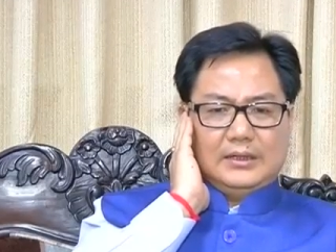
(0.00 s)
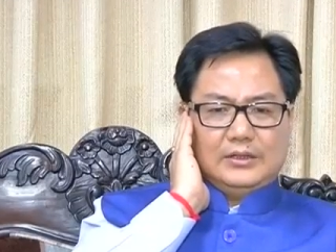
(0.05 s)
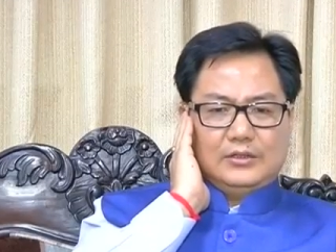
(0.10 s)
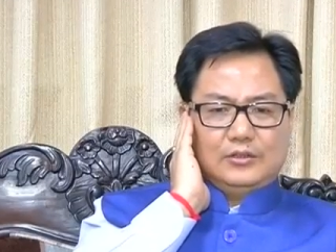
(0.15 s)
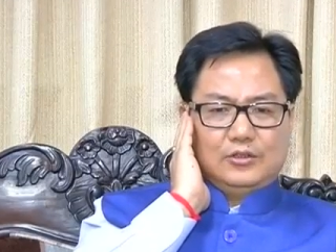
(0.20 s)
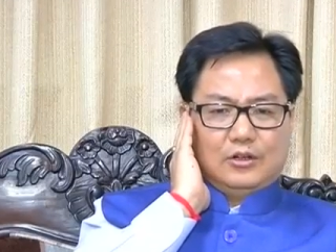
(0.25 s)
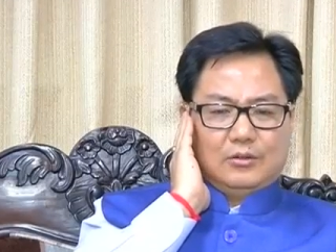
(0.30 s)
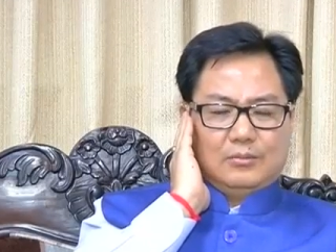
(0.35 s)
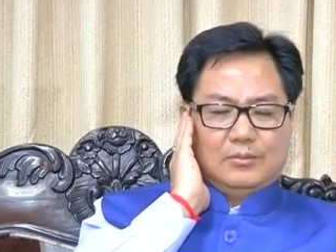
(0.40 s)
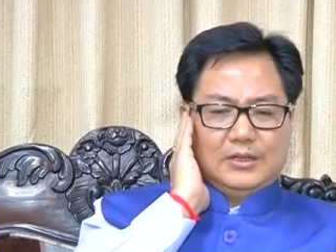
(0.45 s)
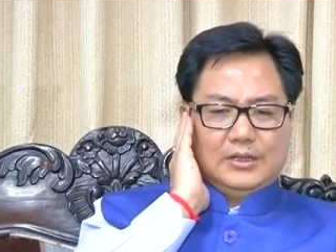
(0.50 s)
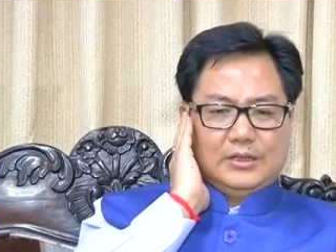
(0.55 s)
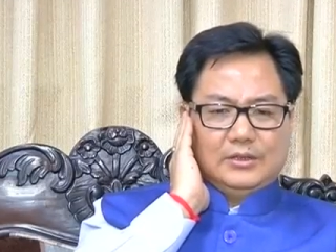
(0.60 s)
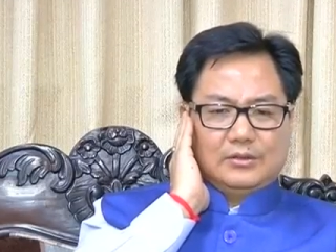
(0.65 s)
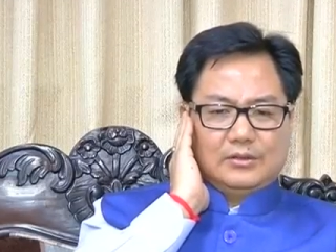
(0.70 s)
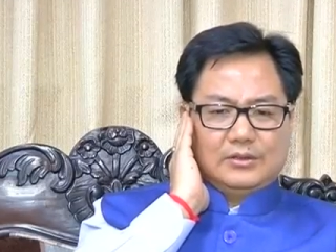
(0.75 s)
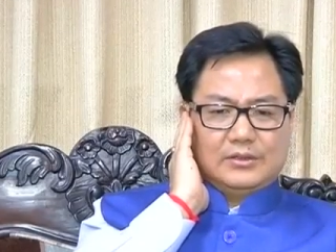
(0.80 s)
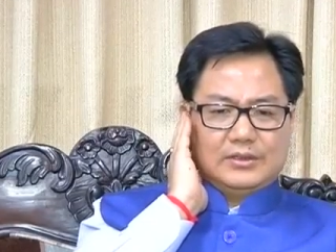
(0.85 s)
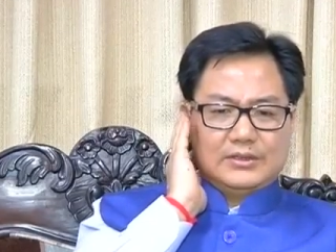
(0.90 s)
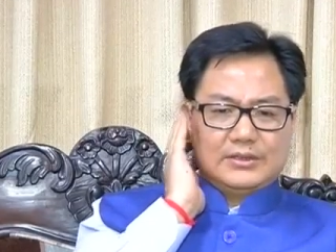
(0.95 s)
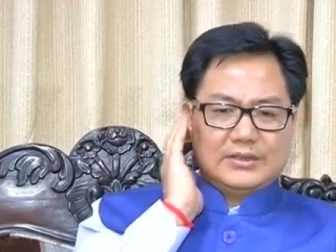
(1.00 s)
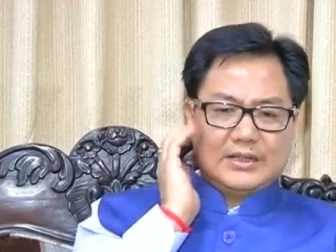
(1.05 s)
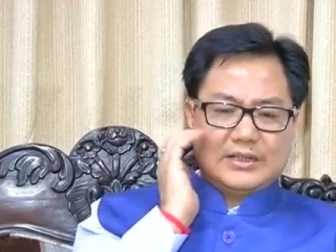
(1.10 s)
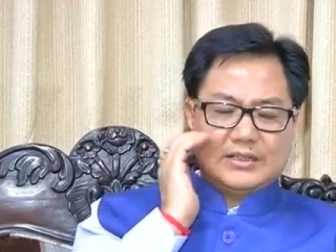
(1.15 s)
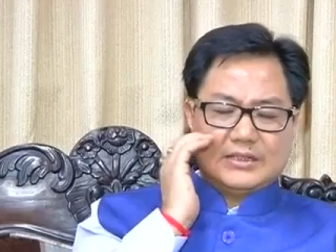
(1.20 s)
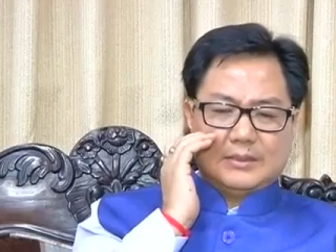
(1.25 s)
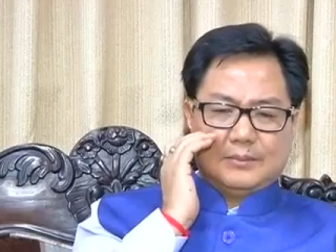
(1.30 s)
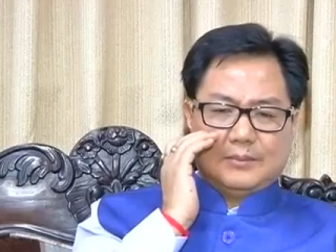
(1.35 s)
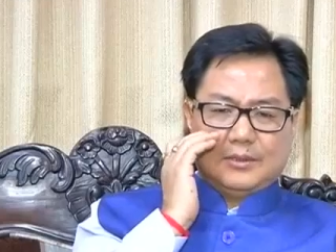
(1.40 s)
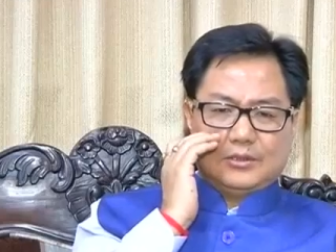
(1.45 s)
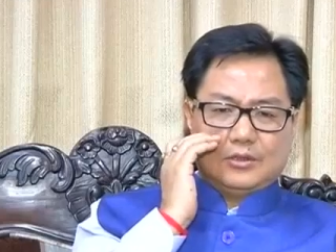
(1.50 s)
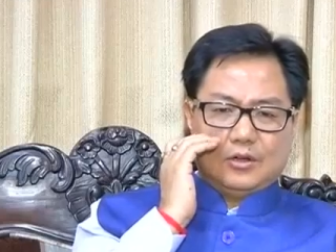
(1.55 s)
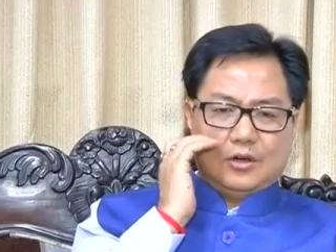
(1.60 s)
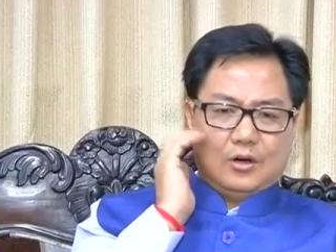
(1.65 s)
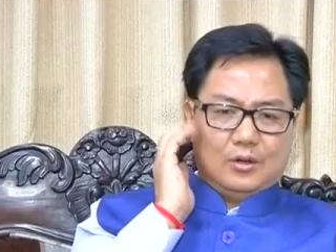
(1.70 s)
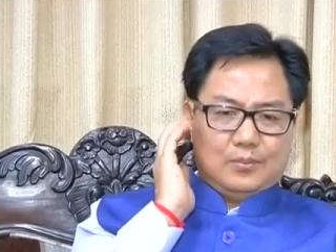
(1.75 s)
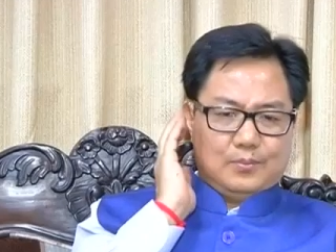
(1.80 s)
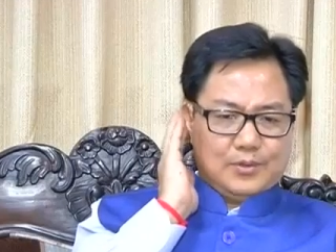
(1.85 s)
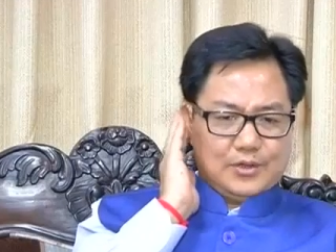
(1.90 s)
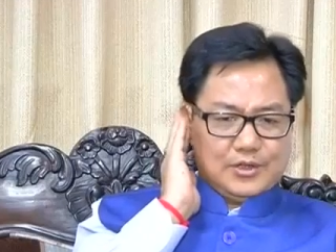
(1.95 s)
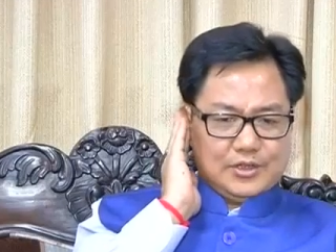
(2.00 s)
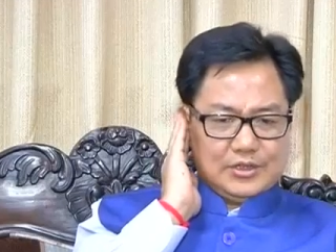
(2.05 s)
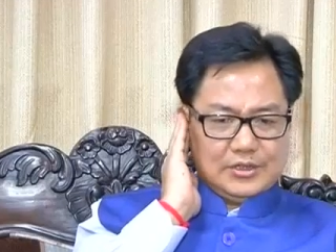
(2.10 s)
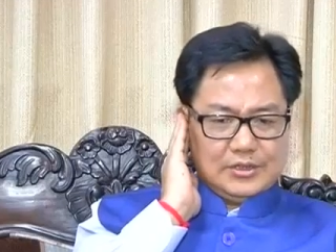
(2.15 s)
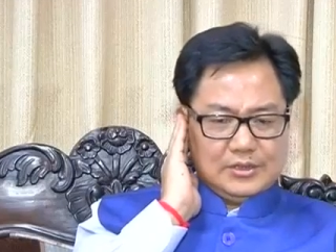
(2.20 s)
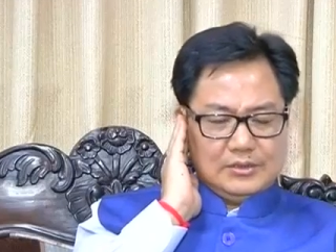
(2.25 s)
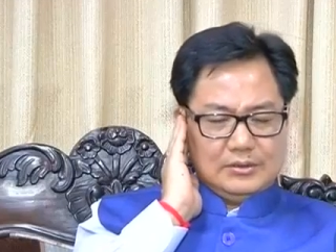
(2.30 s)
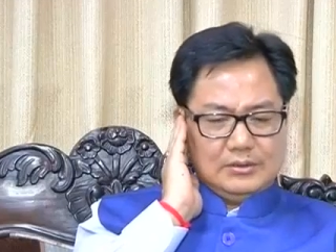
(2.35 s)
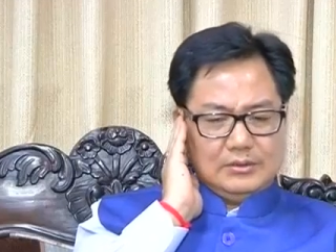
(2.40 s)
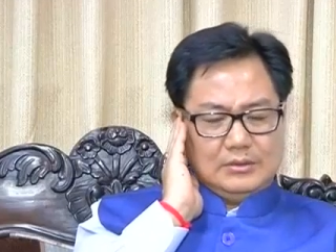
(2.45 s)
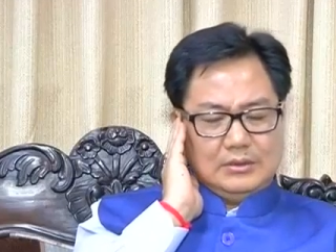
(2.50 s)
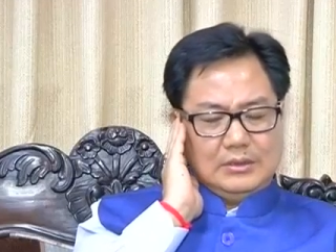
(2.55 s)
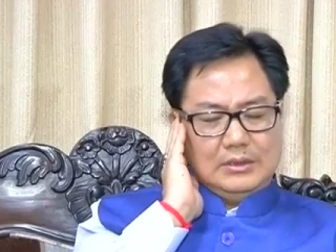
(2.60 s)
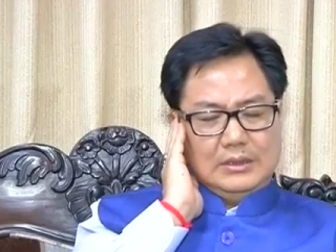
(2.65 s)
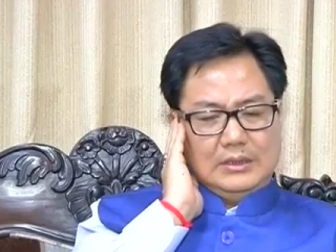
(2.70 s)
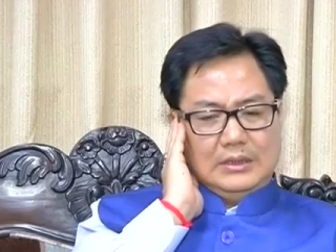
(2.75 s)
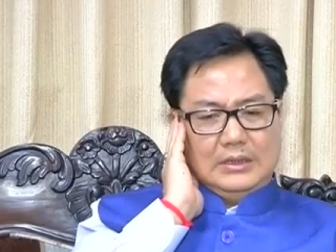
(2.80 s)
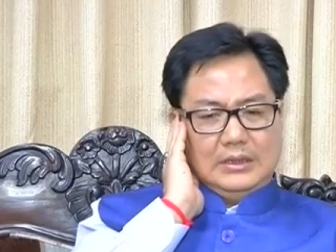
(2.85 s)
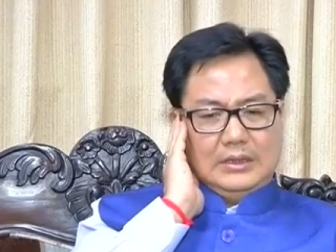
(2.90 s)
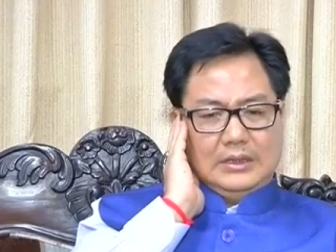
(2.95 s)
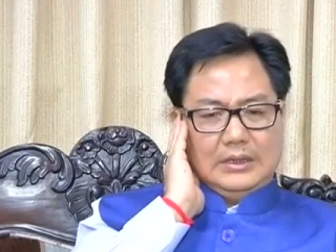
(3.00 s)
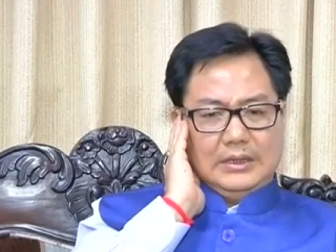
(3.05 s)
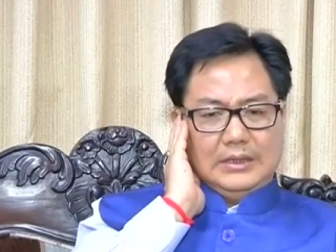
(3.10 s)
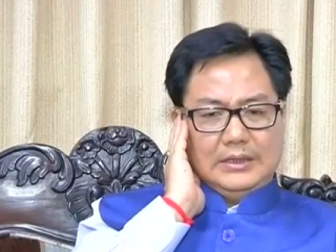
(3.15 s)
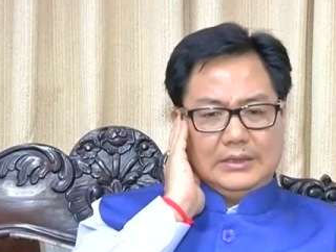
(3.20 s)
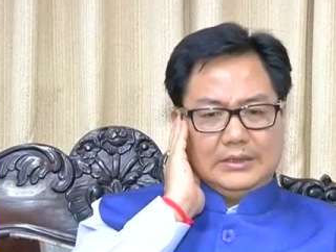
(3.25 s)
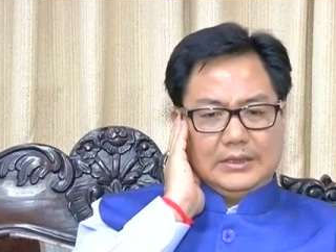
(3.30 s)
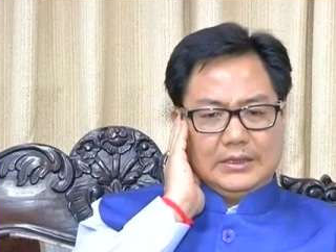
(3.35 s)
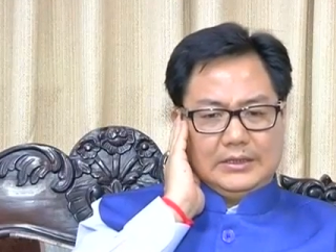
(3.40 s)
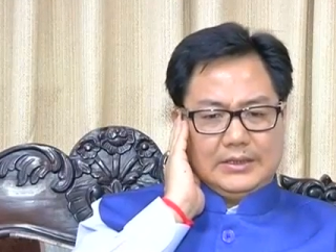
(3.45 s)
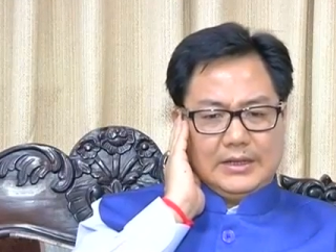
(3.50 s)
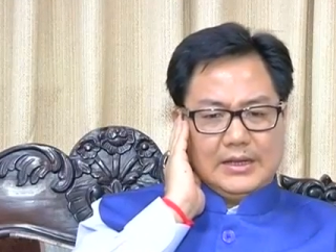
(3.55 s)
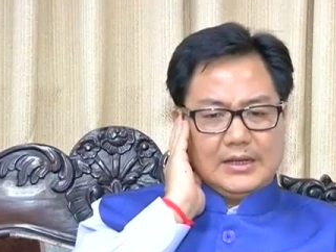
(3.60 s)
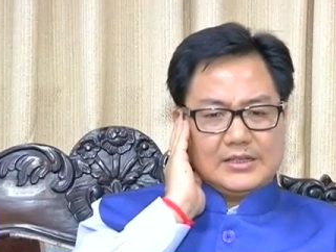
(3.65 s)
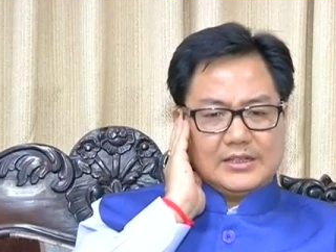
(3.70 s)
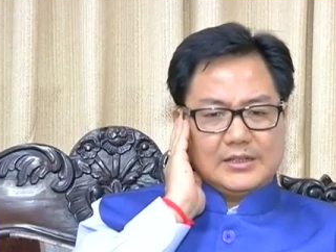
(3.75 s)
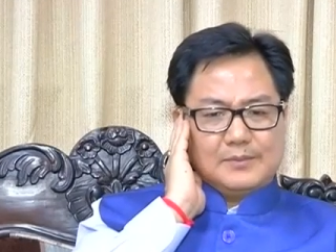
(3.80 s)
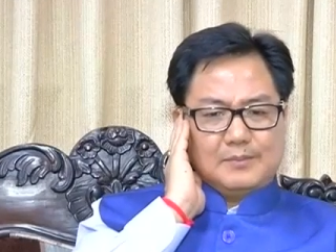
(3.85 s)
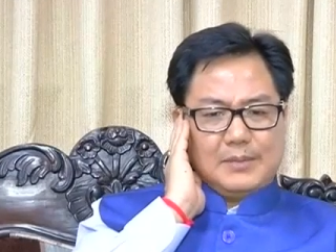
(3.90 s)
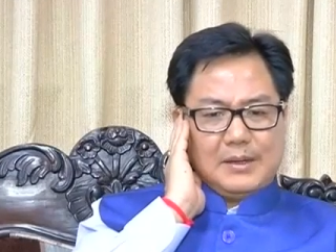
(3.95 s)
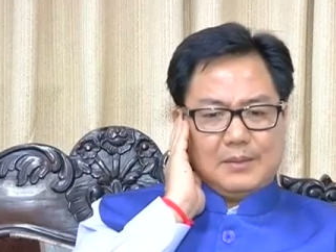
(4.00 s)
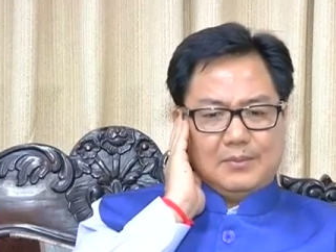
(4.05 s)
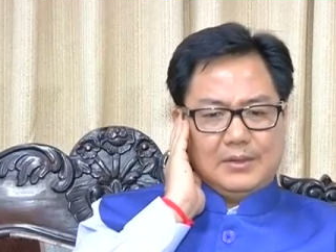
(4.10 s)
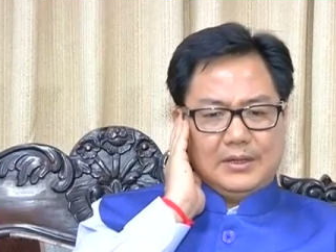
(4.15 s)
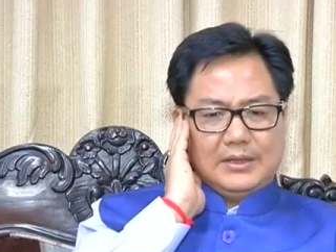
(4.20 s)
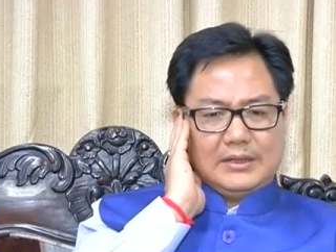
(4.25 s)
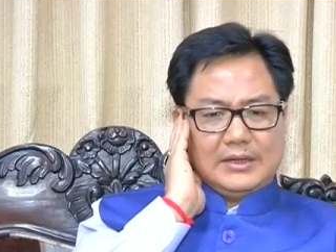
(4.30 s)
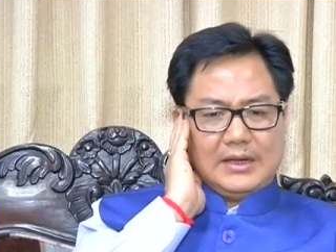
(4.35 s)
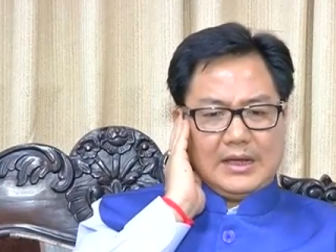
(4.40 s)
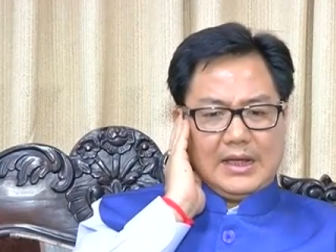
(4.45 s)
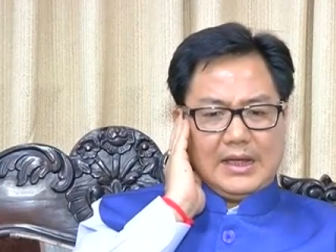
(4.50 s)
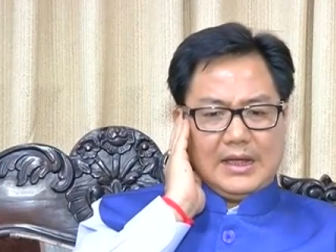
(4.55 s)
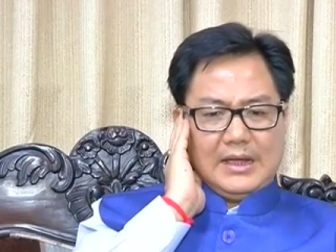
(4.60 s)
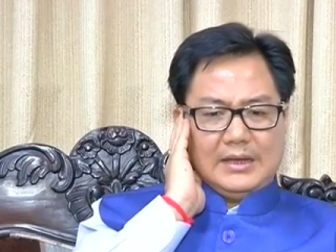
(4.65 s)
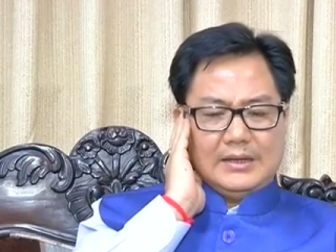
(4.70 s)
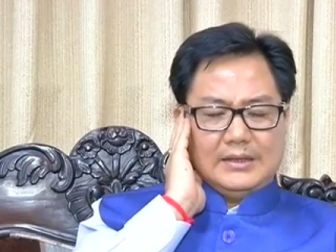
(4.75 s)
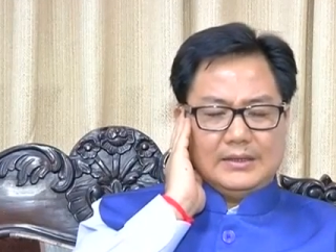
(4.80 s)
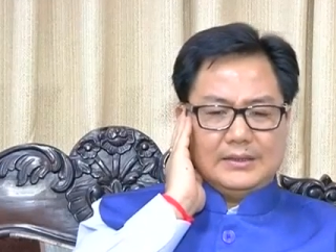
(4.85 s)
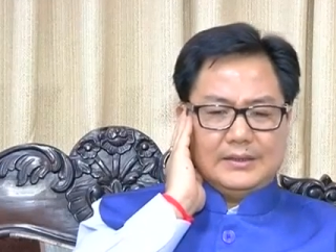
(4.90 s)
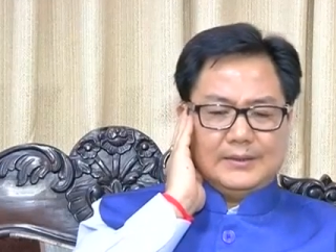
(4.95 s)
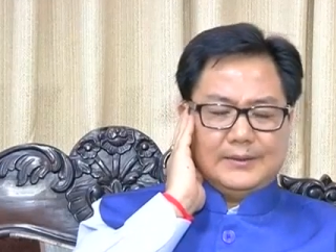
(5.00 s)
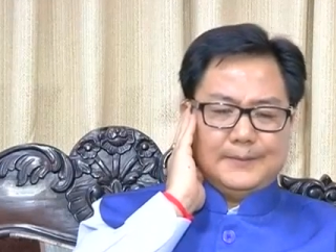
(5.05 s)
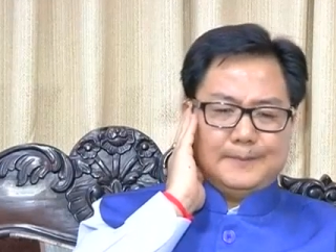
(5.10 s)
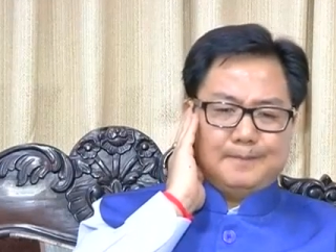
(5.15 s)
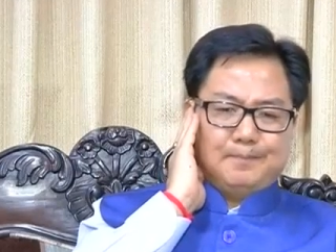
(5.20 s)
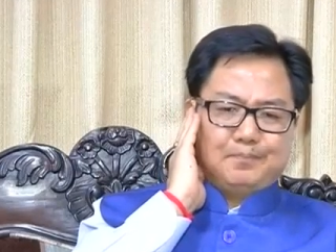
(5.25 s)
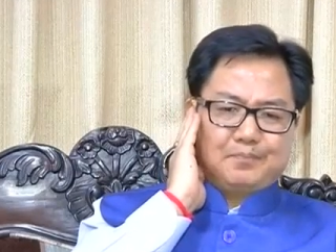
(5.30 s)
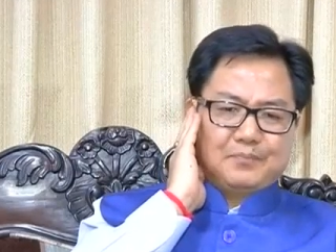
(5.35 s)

normally don't discuss about the operation in details in public, and yes,